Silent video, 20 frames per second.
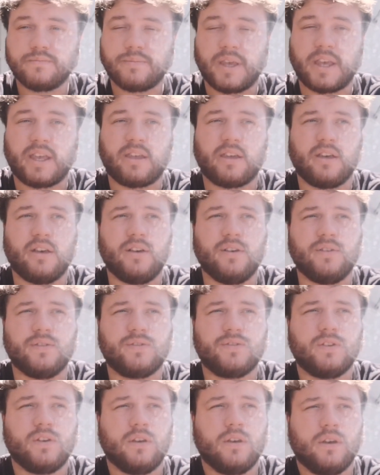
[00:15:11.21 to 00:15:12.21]

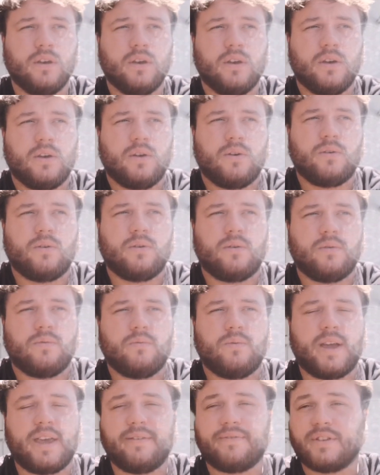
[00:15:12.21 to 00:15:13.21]
because
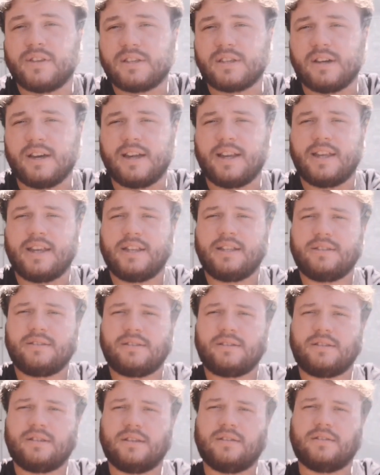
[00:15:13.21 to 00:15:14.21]
we have decided
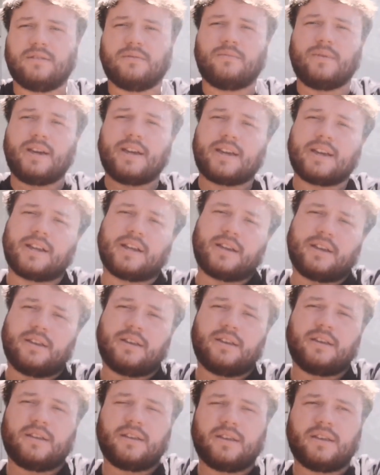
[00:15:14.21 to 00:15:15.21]
that we're going
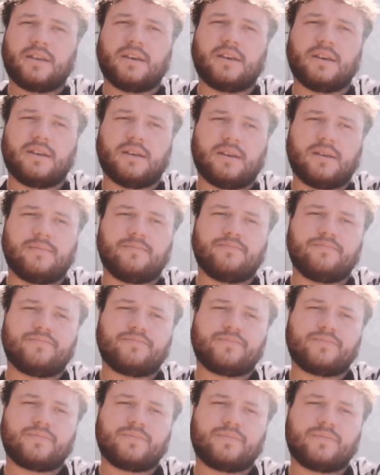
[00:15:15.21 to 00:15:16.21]
to
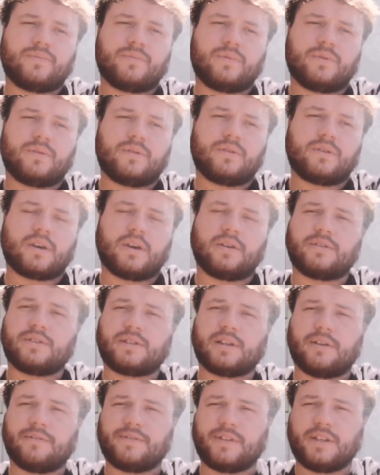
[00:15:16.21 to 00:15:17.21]
go to
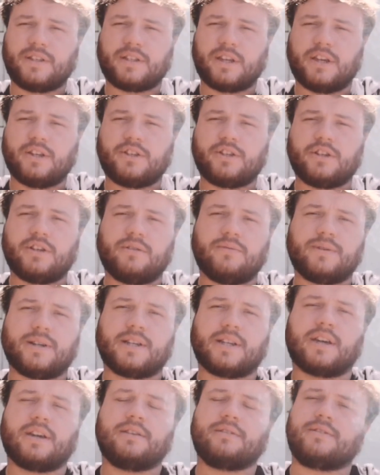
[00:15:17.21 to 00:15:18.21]
Southeast Asia. We're
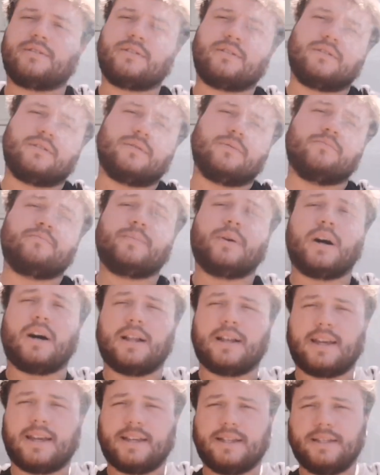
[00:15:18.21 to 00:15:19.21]
going to go to
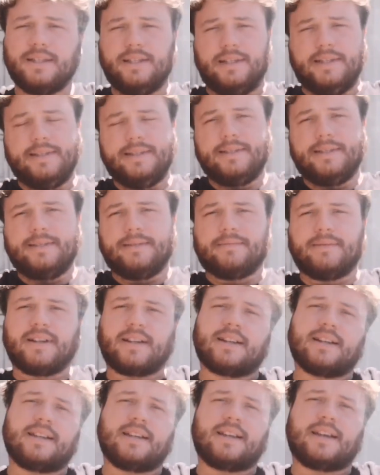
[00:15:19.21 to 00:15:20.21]
Bali. We're
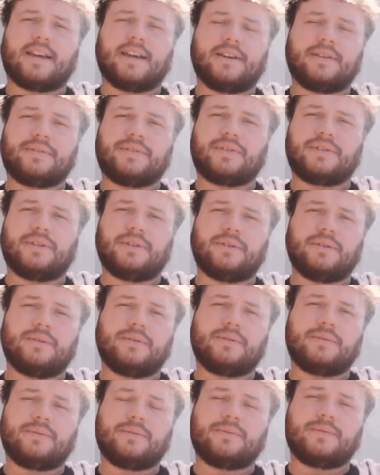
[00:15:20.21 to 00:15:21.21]
going to go
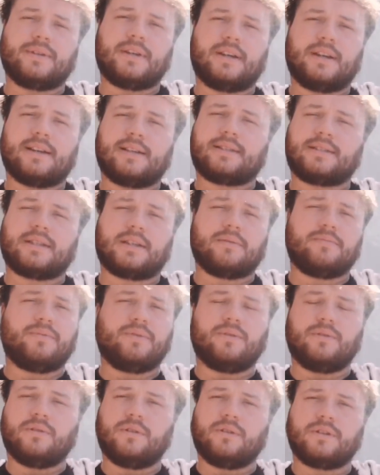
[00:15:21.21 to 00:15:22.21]
to
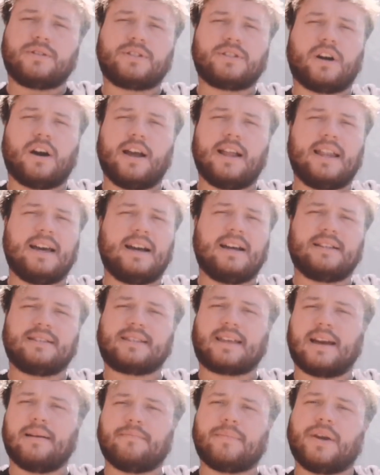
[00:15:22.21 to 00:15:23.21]
Singapore,
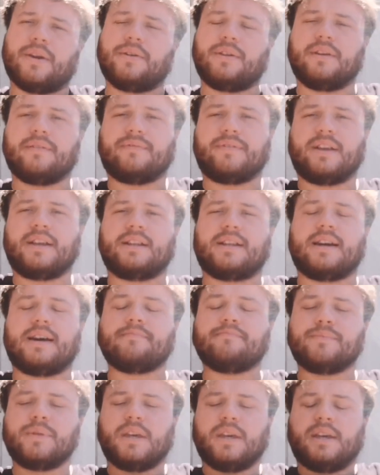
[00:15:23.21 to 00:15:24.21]
Thailand, Cambodia,
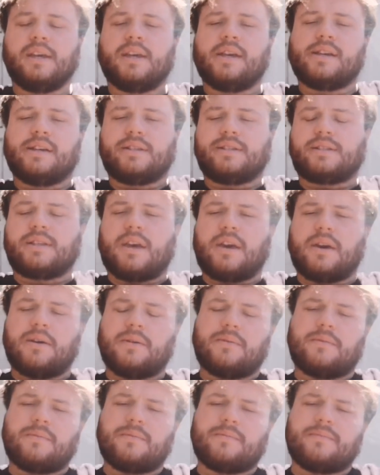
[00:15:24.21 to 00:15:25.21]
Vietnam.
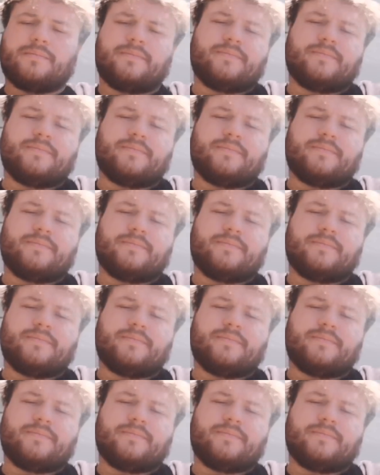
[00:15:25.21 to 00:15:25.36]
So